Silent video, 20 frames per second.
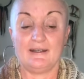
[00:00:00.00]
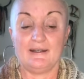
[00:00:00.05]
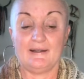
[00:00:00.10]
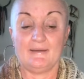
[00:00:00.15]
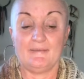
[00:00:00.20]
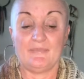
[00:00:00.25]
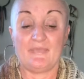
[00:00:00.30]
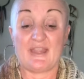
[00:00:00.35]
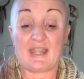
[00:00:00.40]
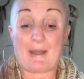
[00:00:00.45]

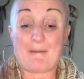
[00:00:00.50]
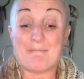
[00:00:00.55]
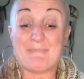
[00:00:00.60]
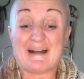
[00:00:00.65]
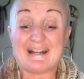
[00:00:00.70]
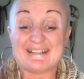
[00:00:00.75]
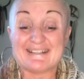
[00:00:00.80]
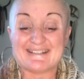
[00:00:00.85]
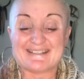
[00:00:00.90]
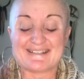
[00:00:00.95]
the
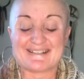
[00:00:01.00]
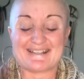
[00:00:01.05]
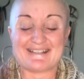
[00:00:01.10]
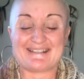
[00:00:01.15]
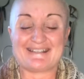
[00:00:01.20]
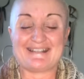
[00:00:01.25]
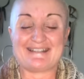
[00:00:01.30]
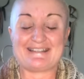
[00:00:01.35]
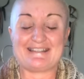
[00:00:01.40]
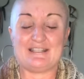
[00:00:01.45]
abundance that
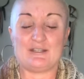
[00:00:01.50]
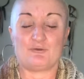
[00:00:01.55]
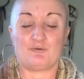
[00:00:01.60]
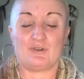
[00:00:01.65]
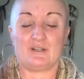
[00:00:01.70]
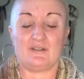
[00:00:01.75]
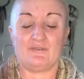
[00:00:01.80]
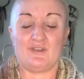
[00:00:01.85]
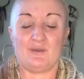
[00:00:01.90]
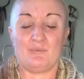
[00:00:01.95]
sits in the
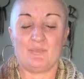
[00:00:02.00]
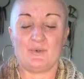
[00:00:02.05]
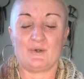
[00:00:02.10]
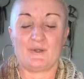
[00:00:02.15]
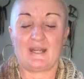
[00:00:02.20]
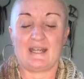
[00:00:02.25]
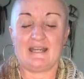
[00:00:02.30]
front of your body.